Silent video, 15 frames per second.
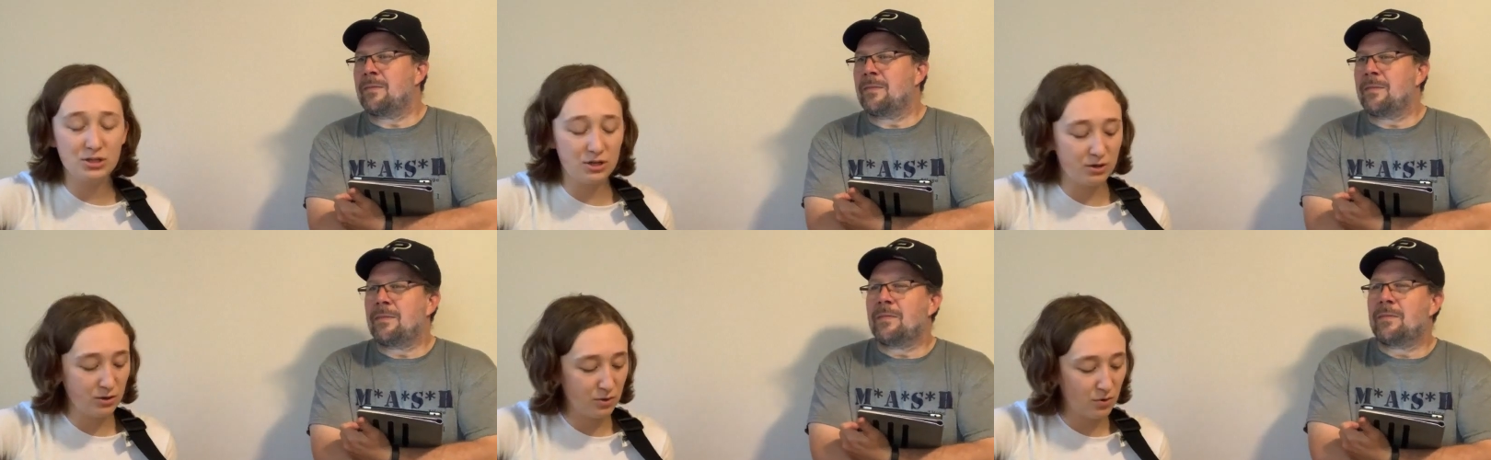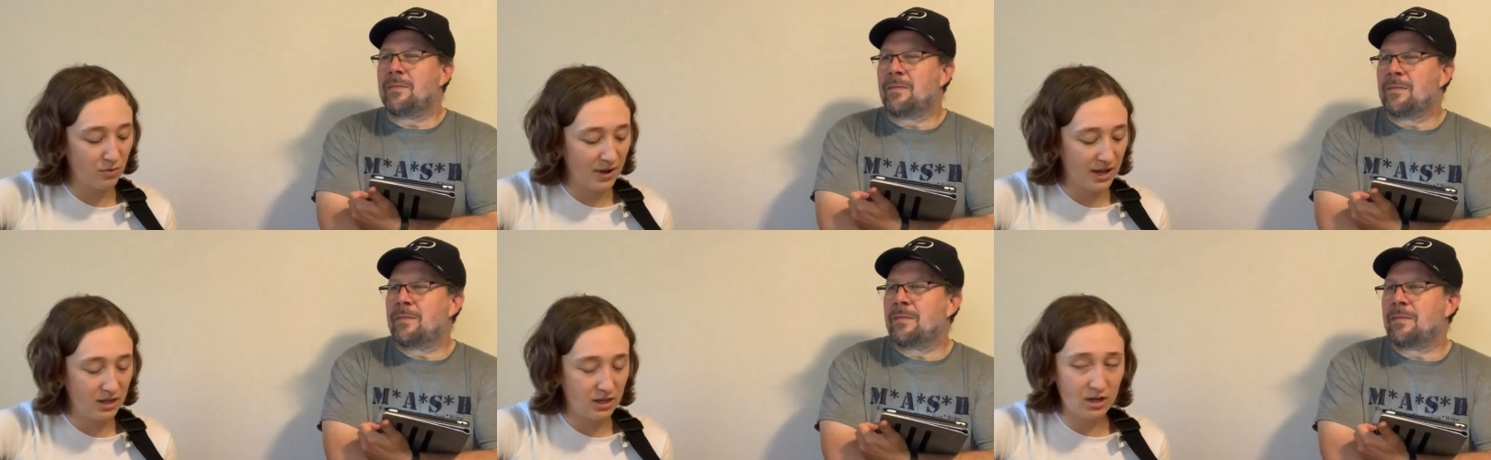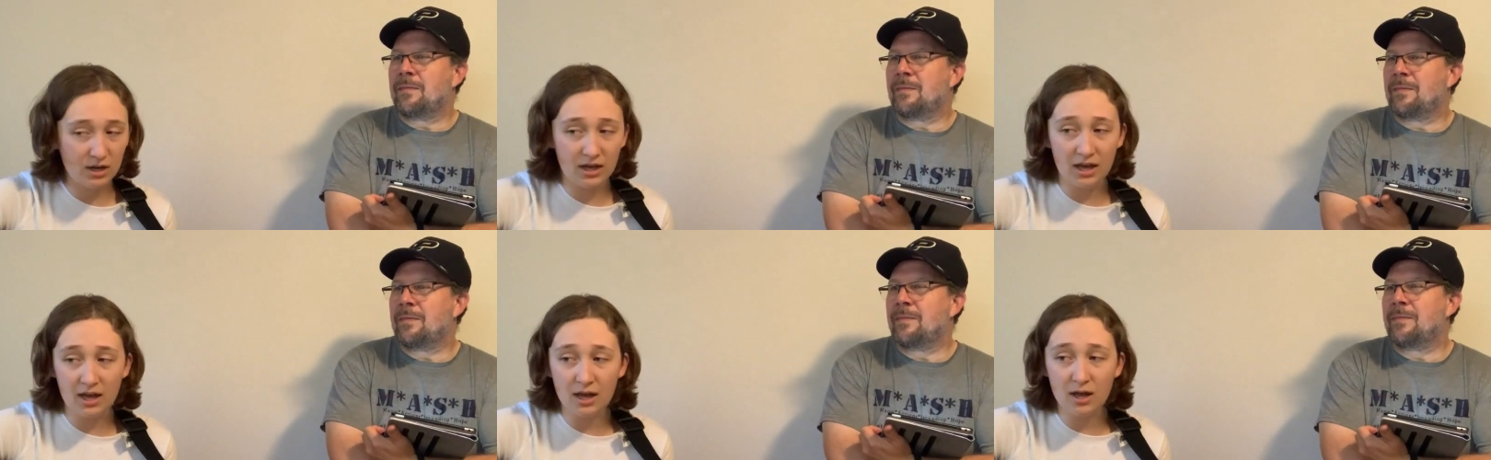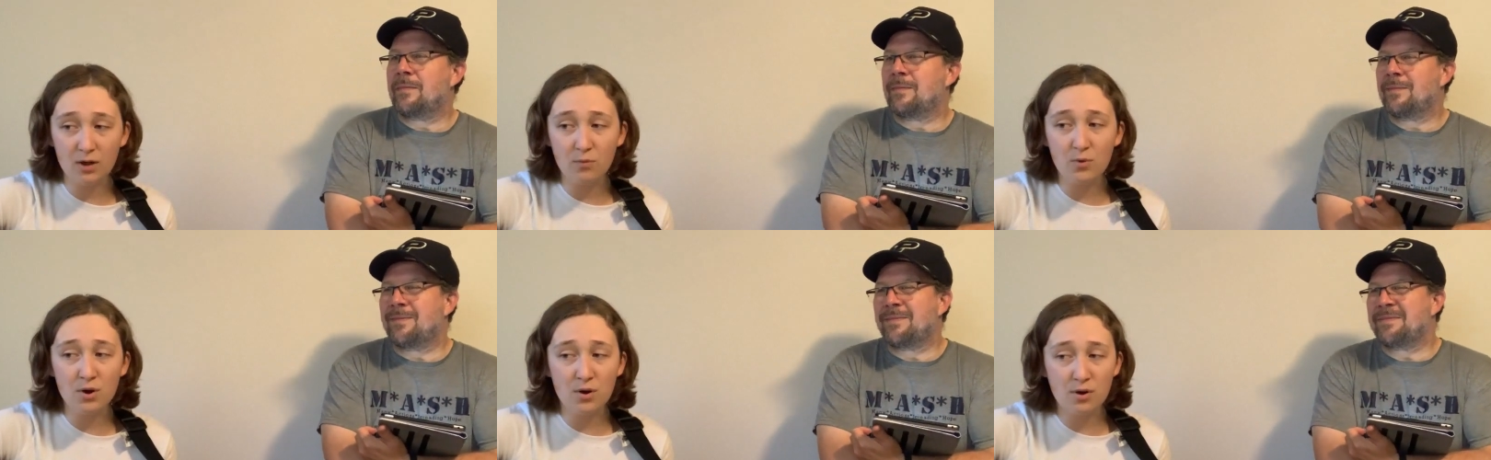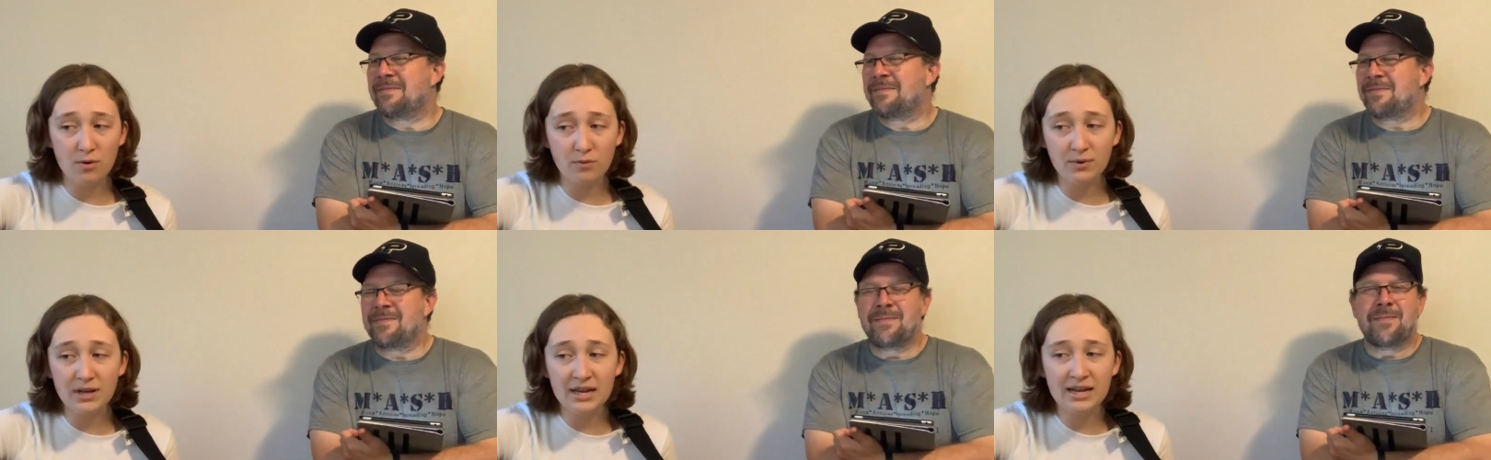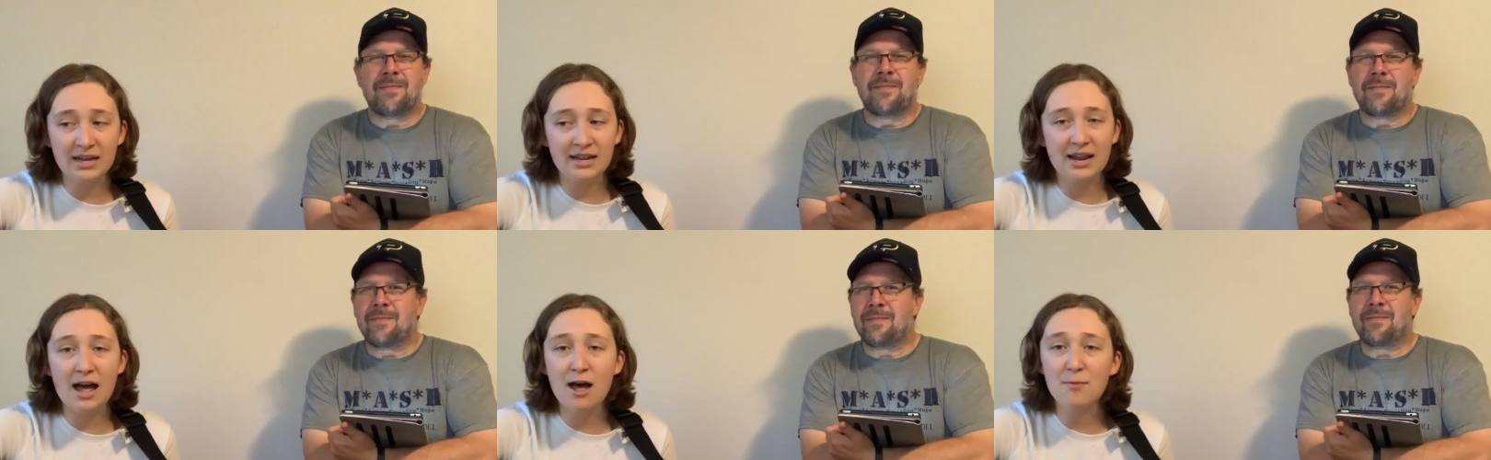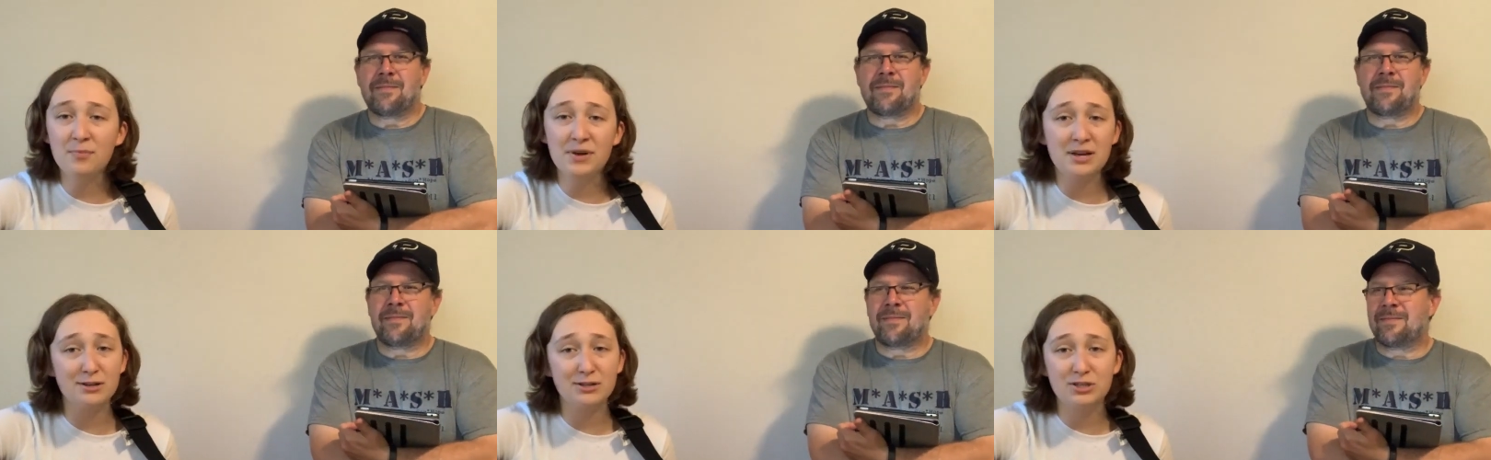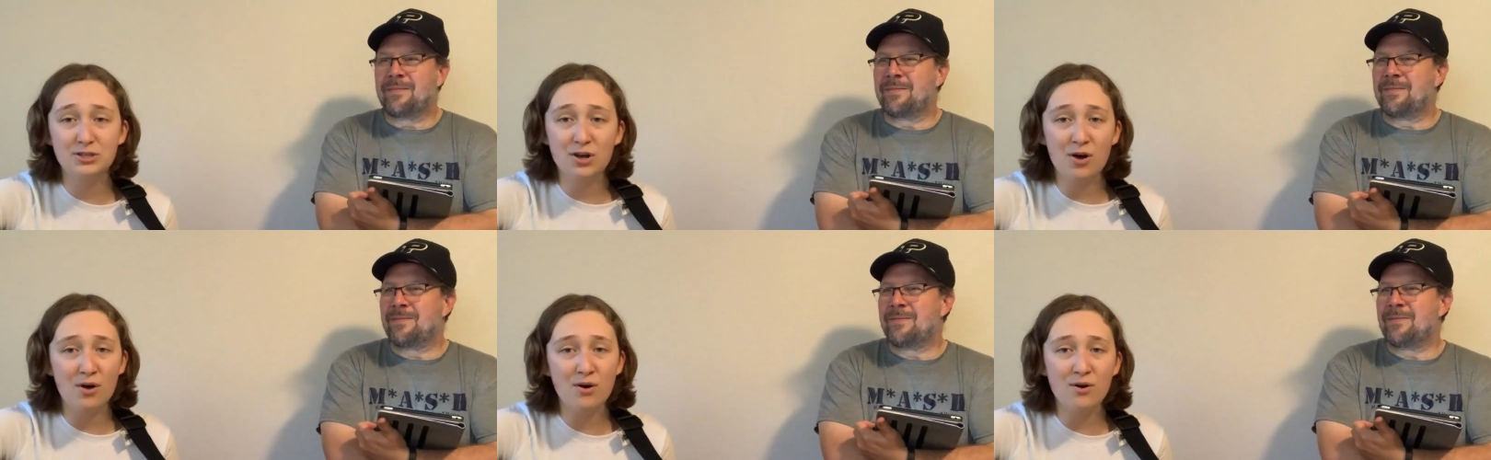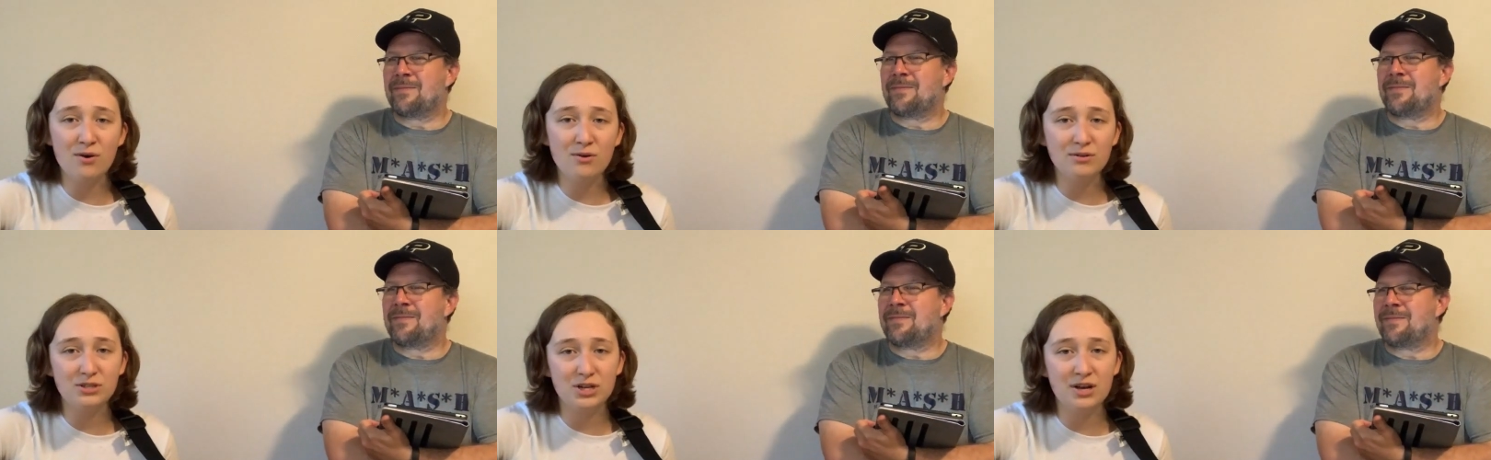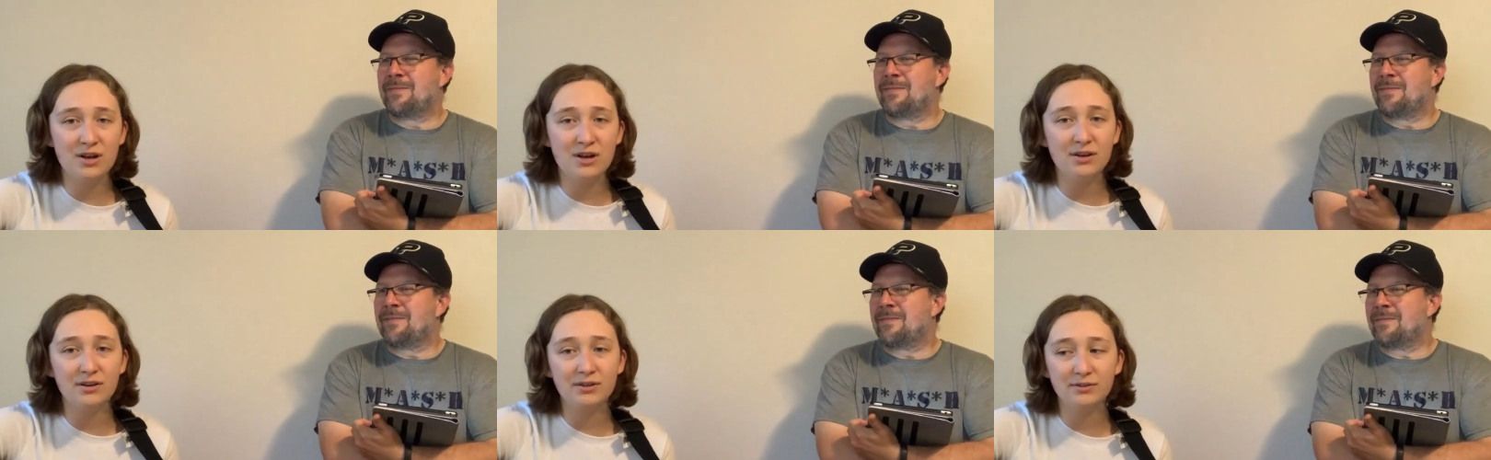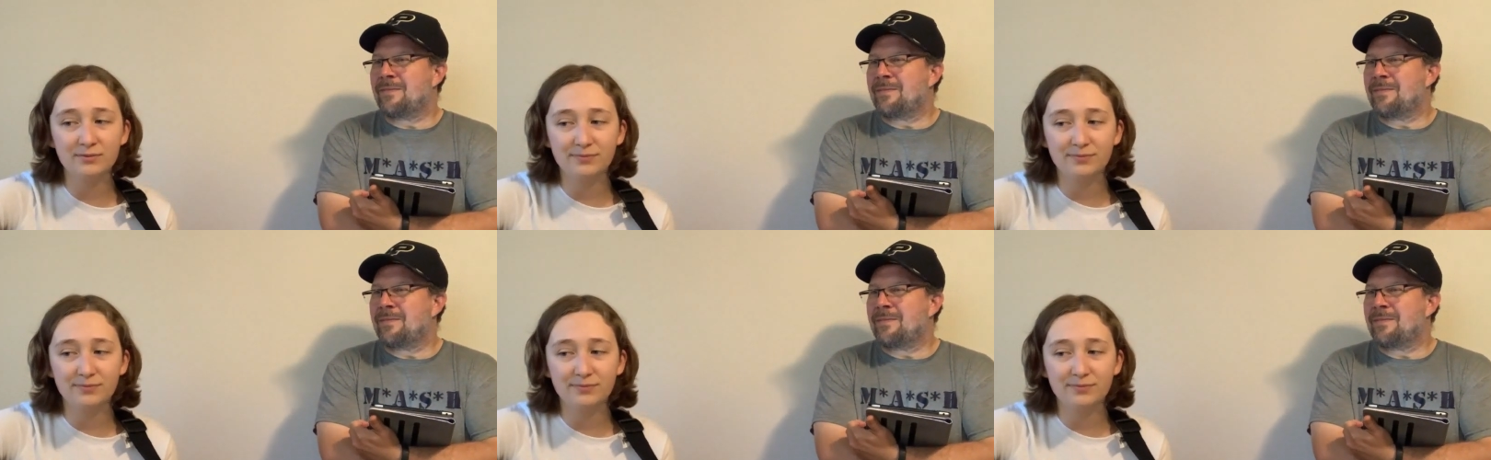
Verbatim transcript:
Speaker 1: you, when you get worried, I'll be a soldier.